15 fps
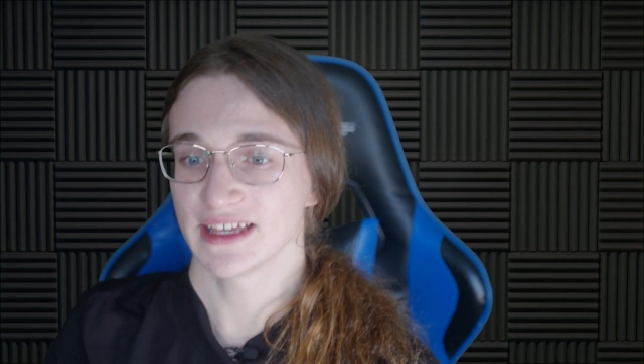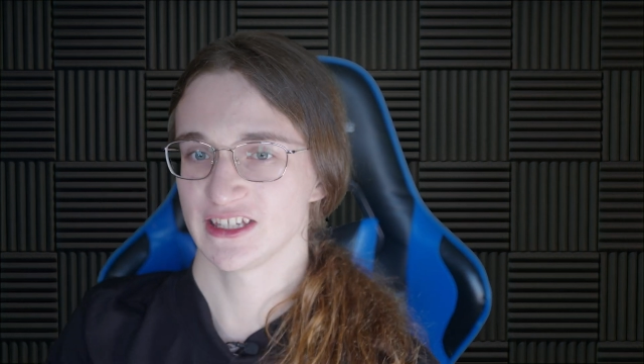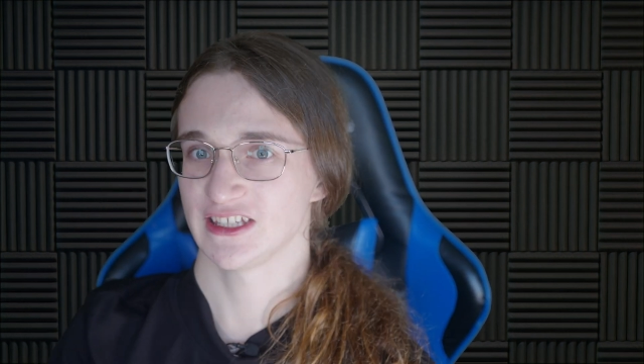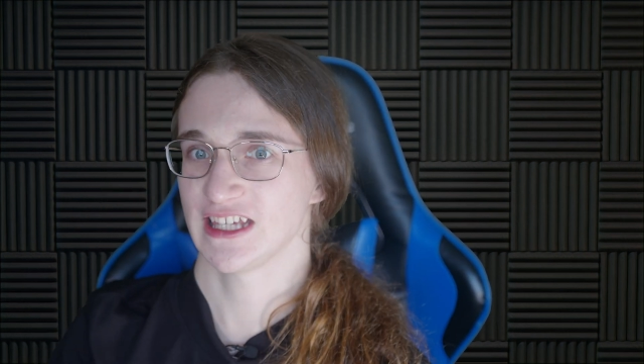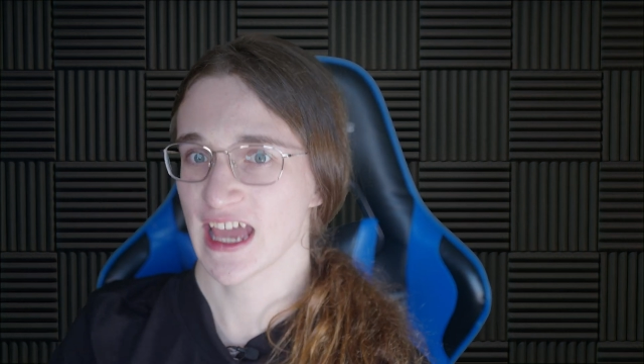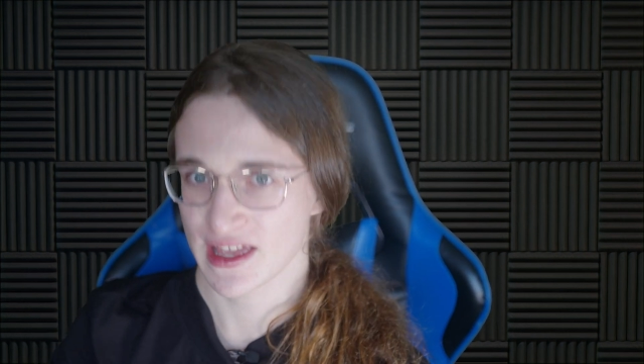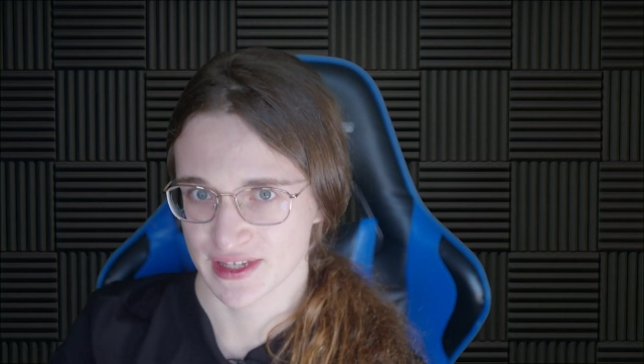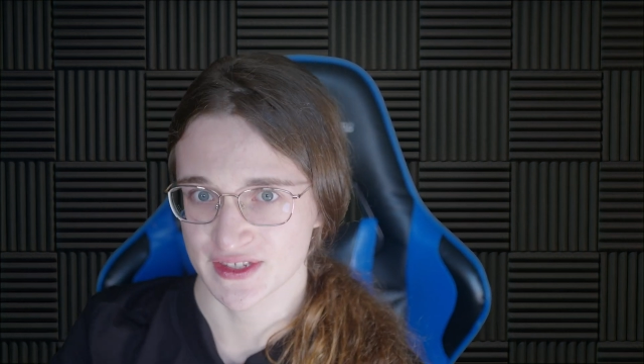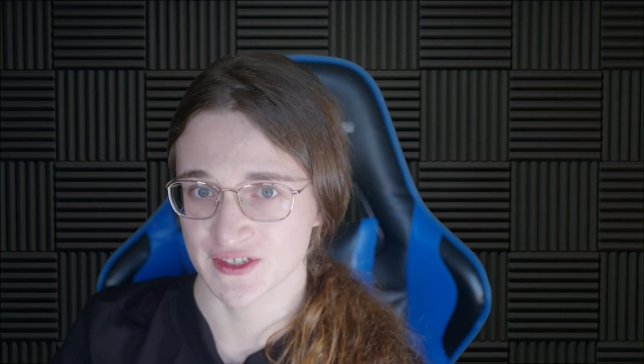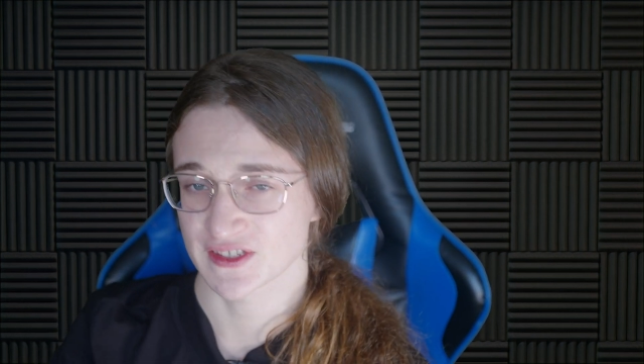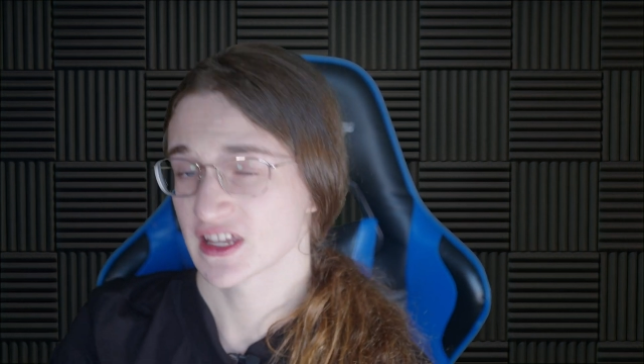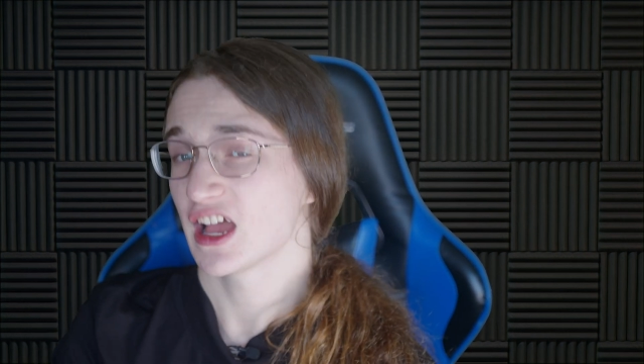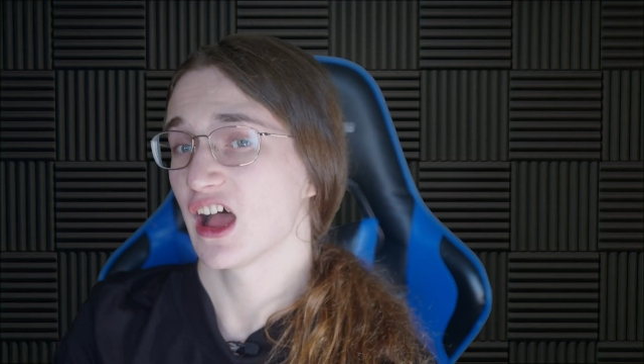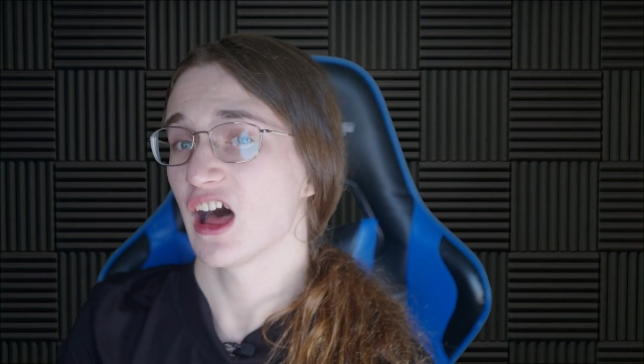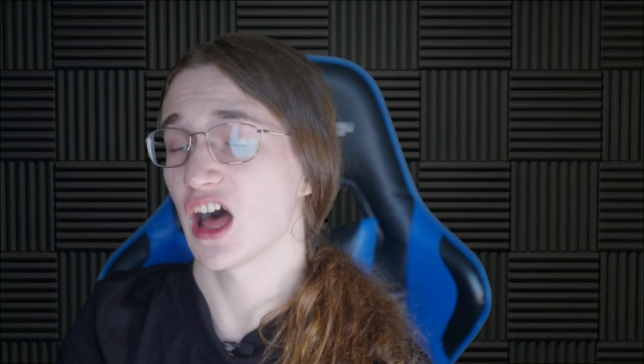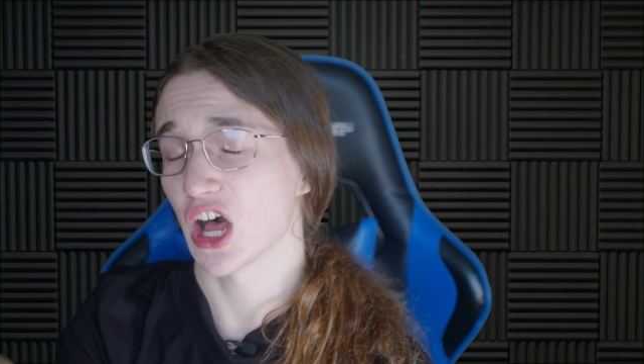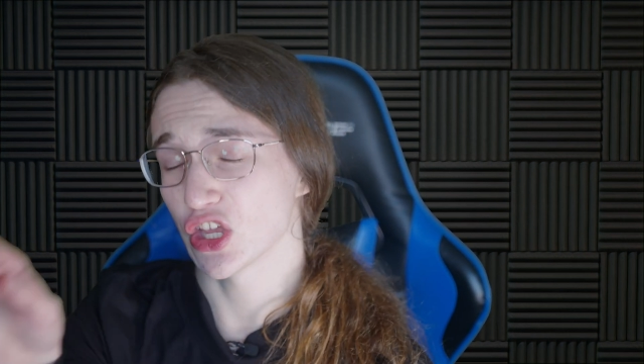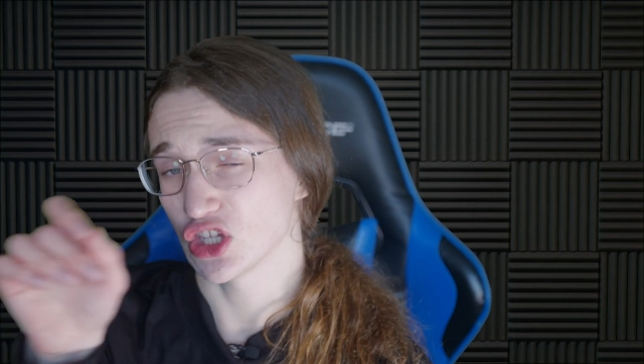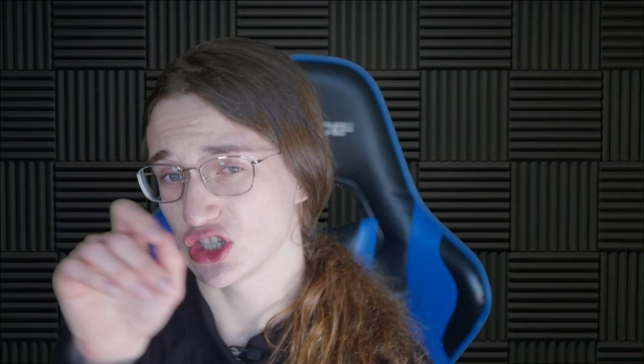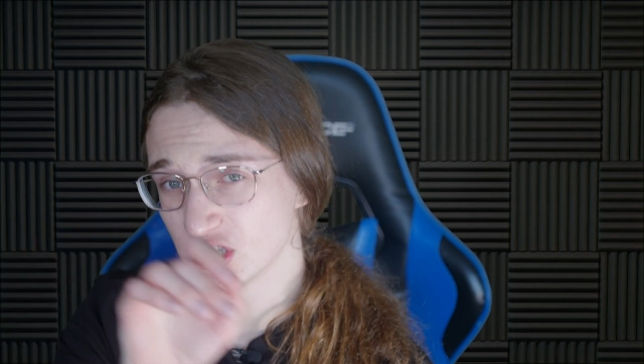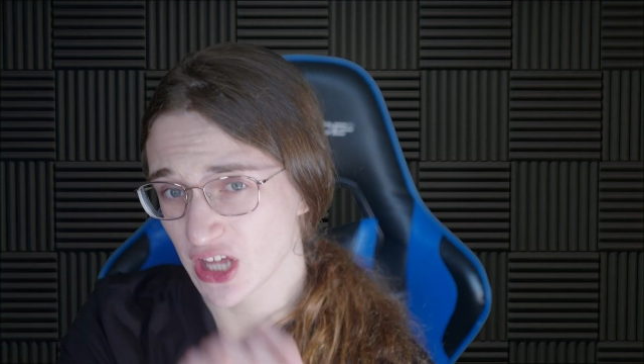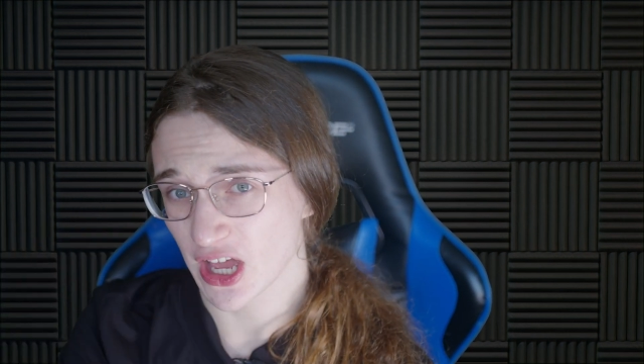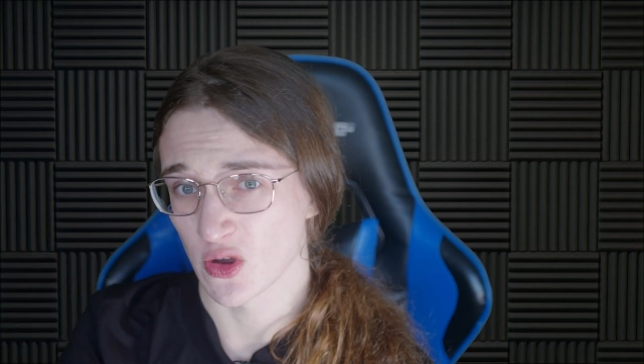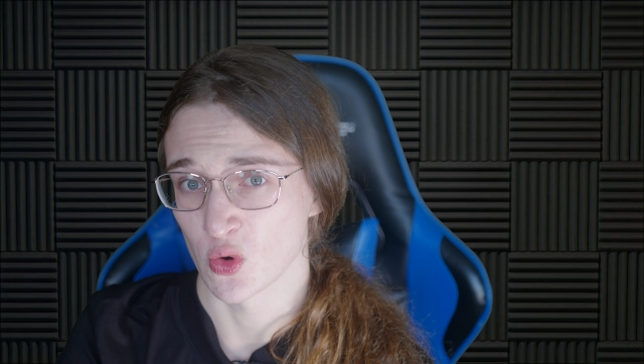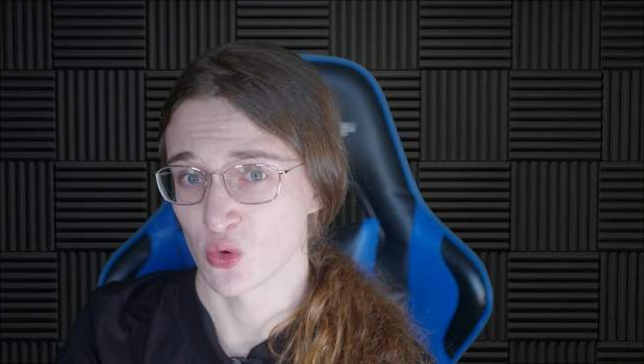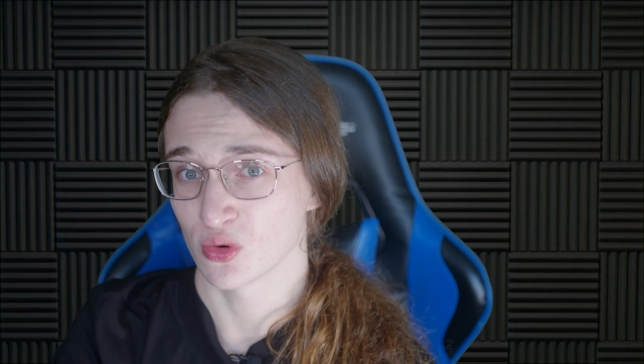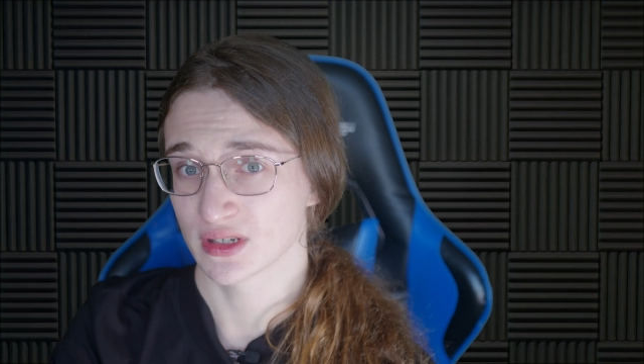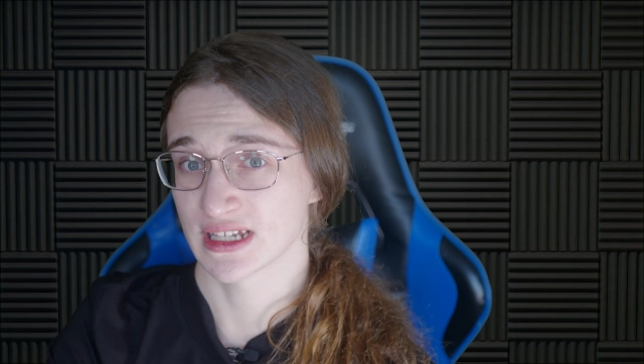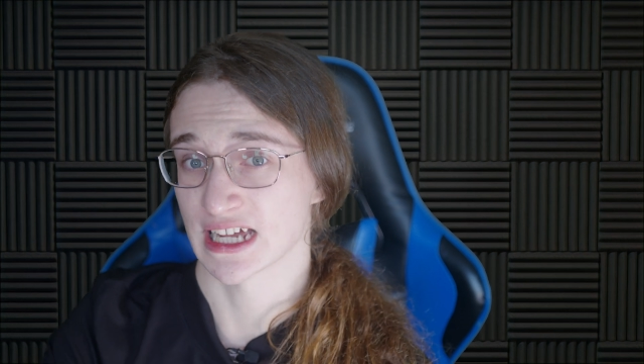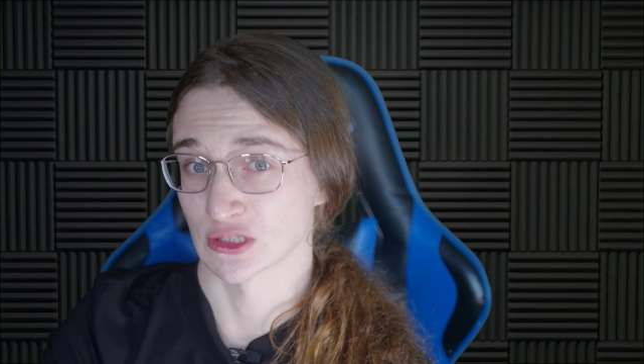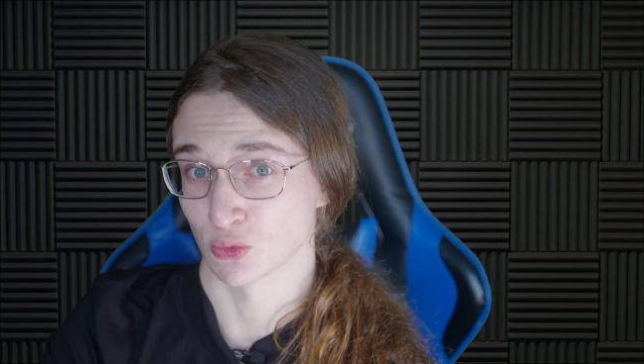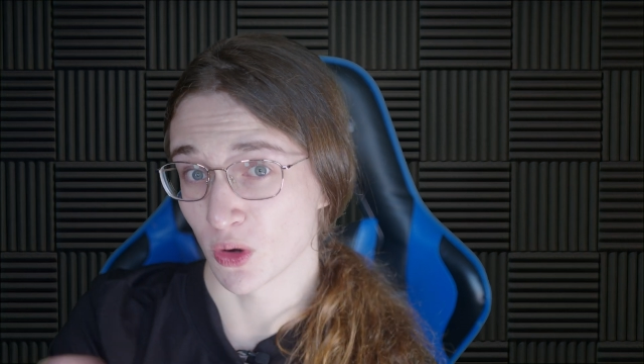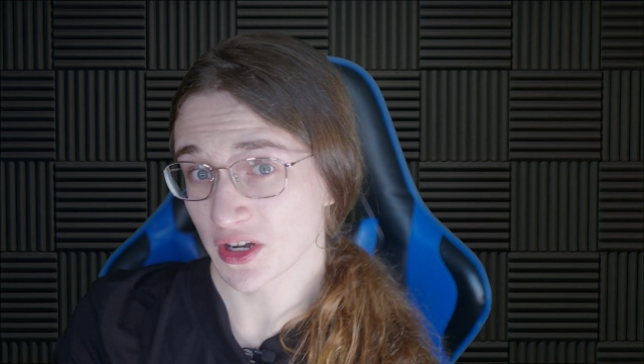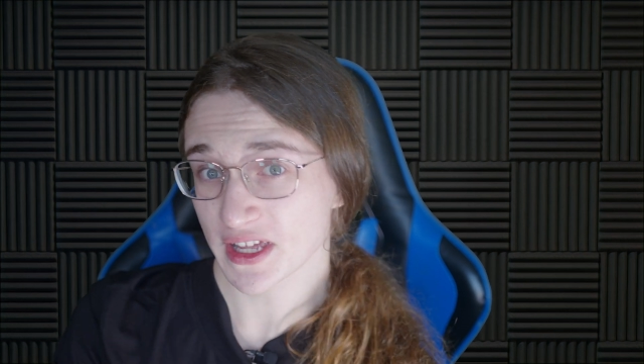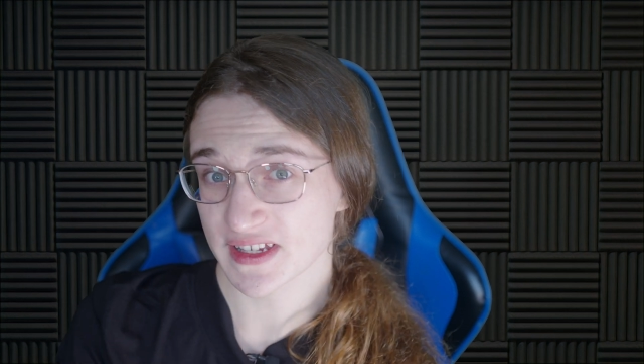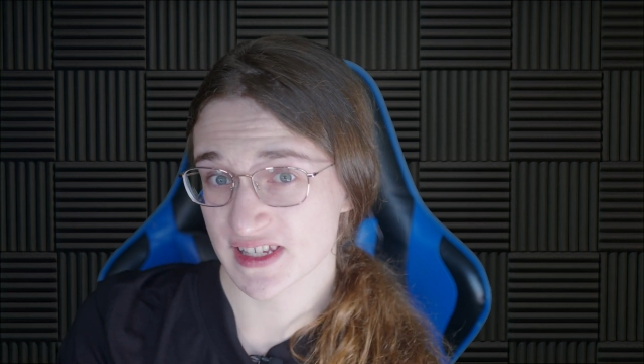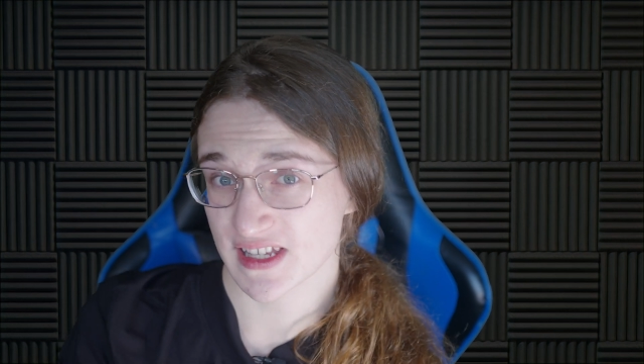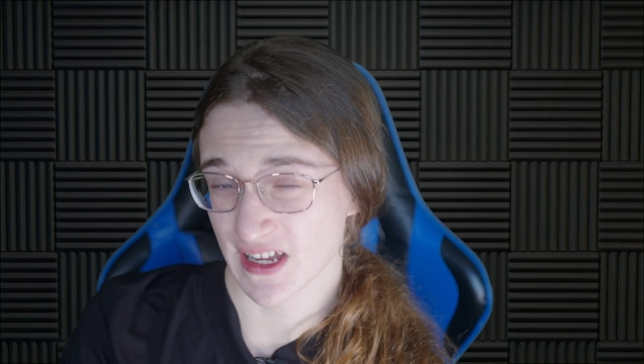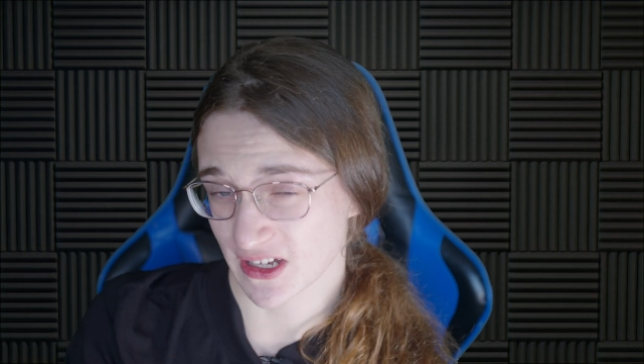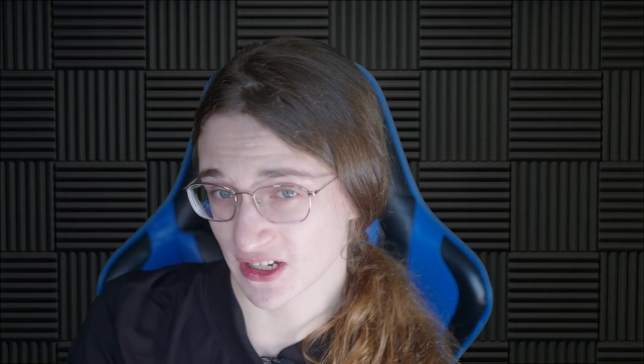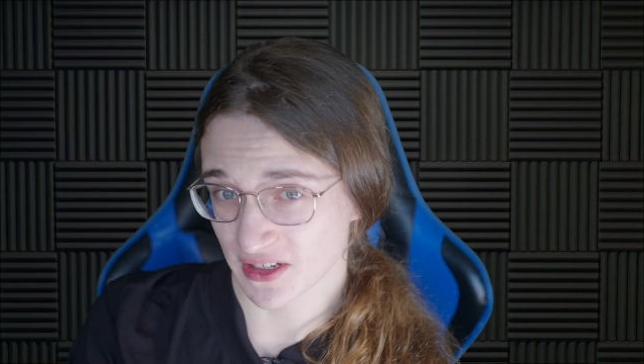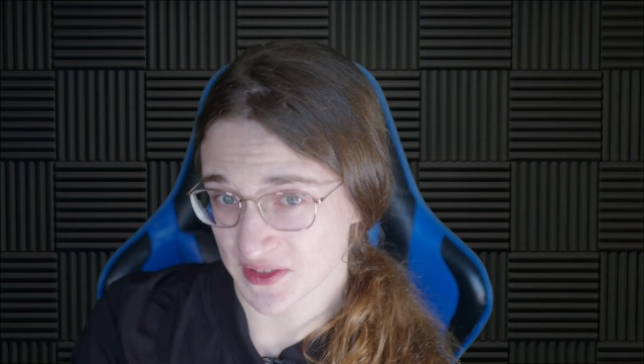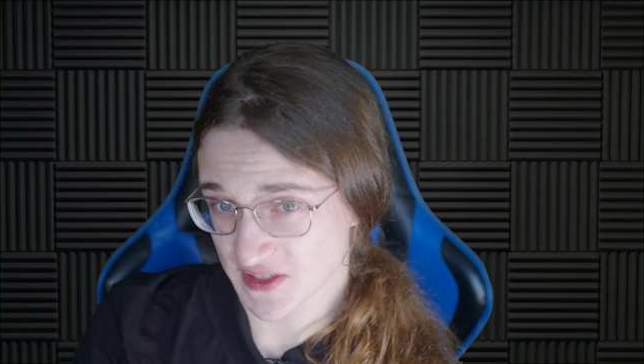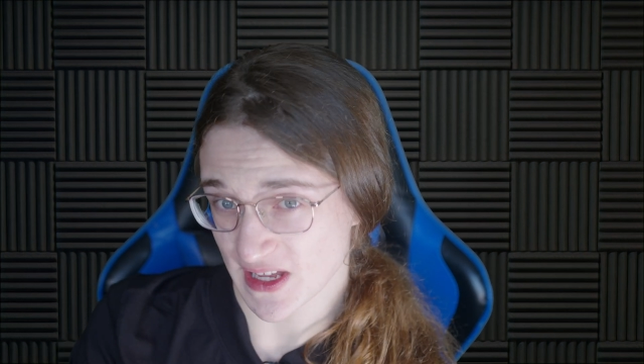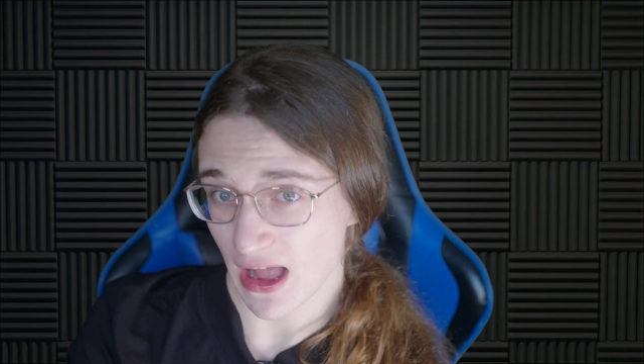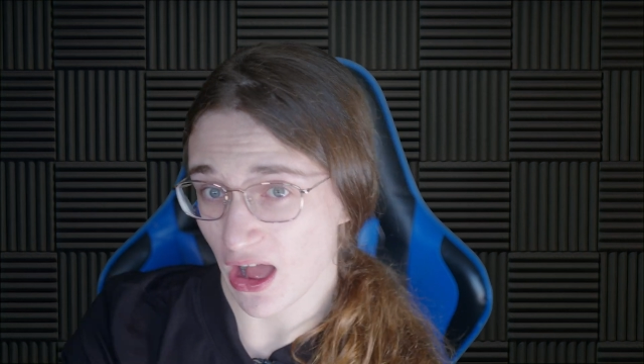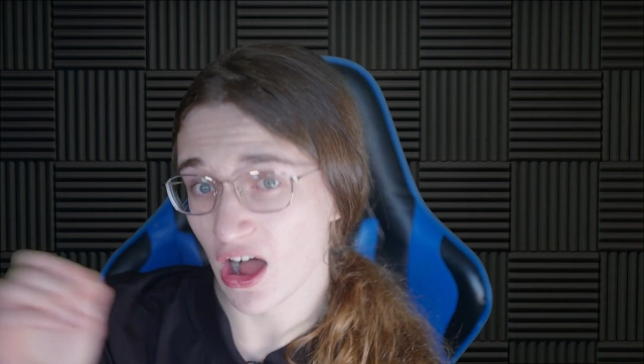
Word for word: Yes, I know that 1X cards